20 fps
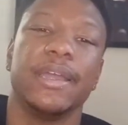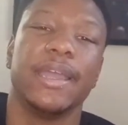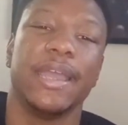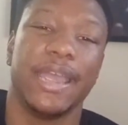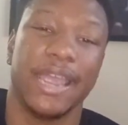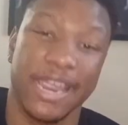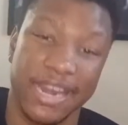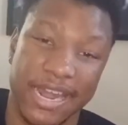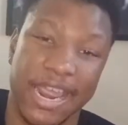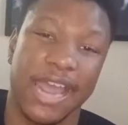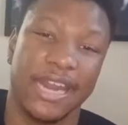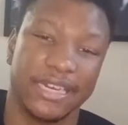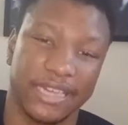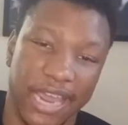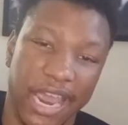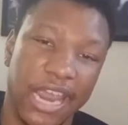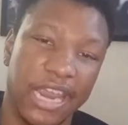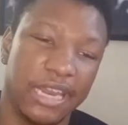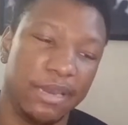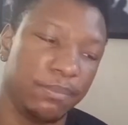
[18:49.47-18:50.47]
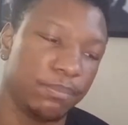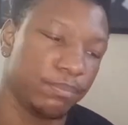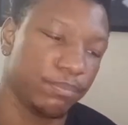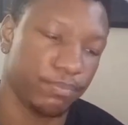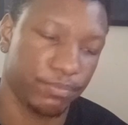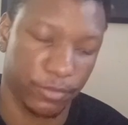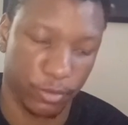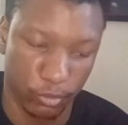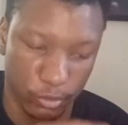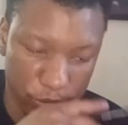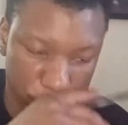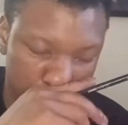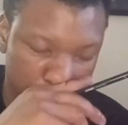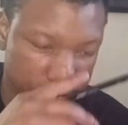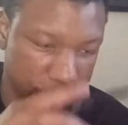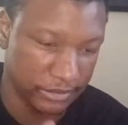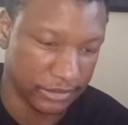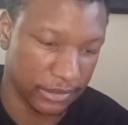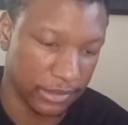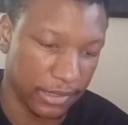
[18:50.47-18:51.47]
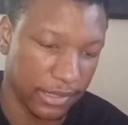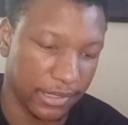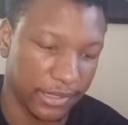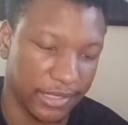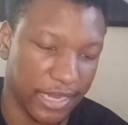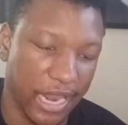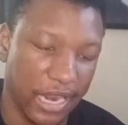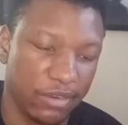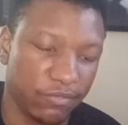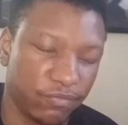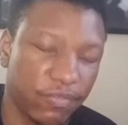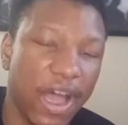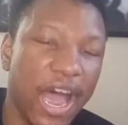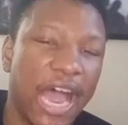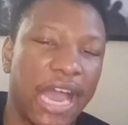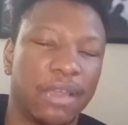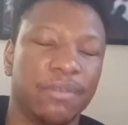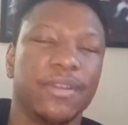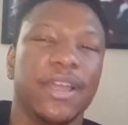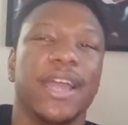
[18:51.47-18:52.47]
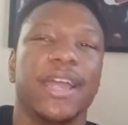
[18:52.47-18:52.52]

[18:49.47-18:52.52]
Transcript: in that game, which was Game 5.